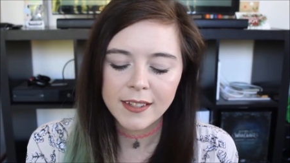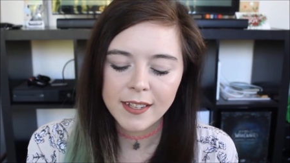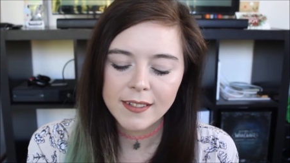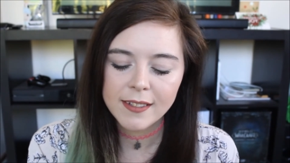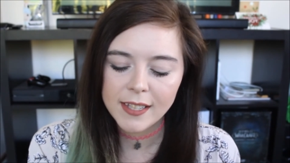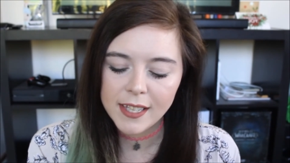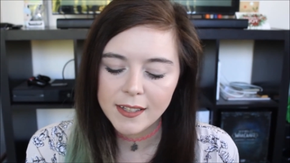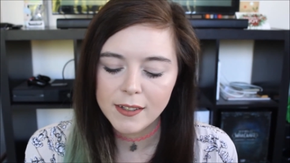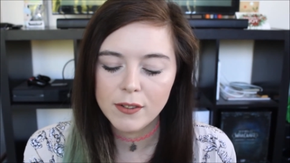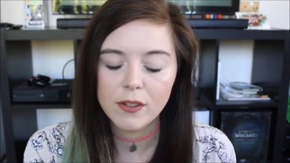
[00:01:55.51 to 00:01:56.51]
This
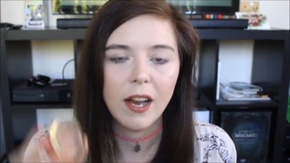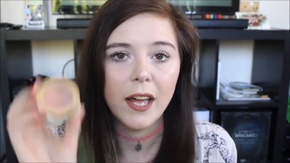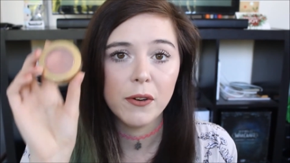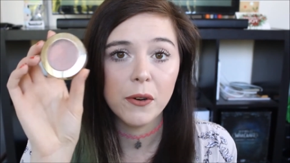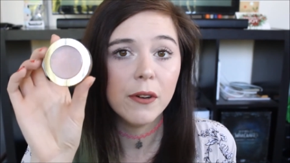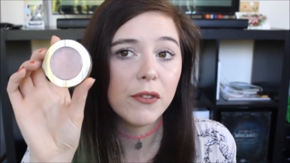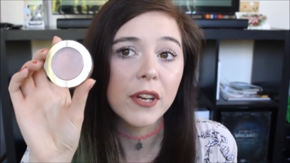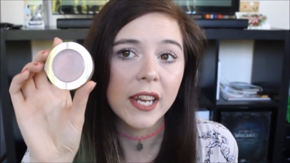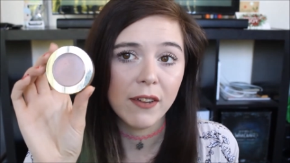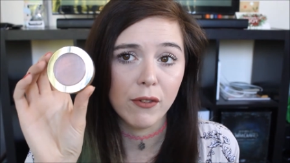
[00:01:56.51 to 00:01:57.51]
is, I don't know if you
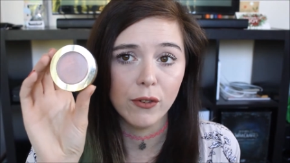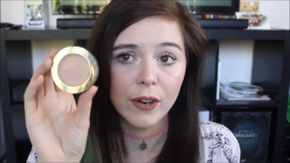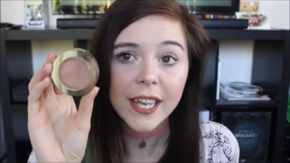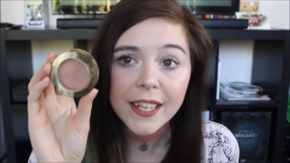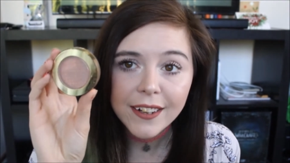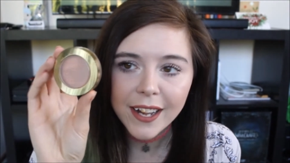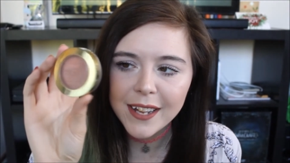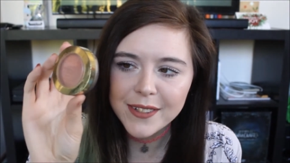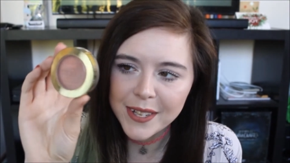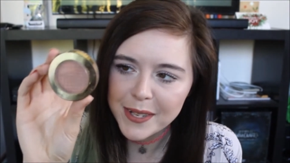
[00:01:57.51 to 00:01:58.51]
can even
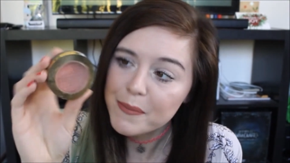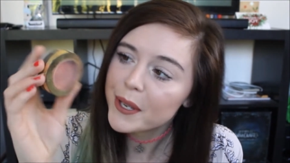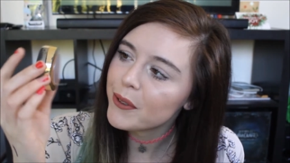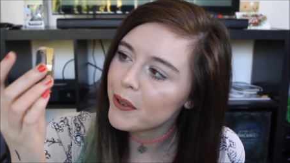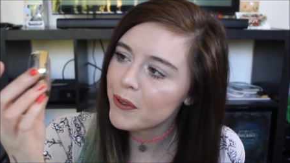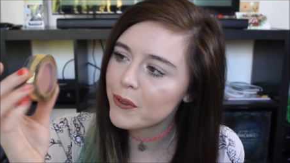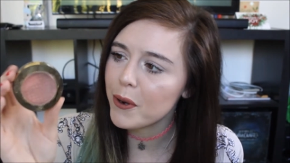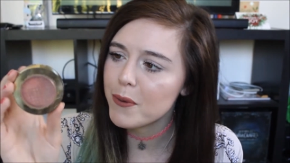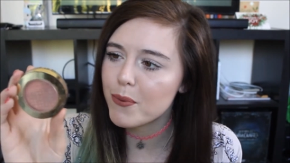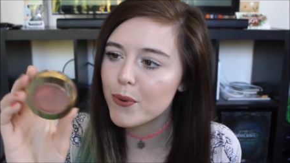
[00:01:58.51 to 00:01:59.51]
recognize it because it's
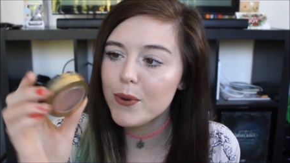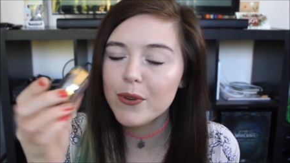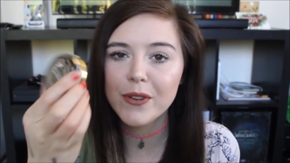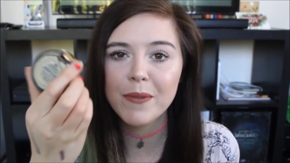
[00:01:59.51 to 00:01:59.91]
so bruised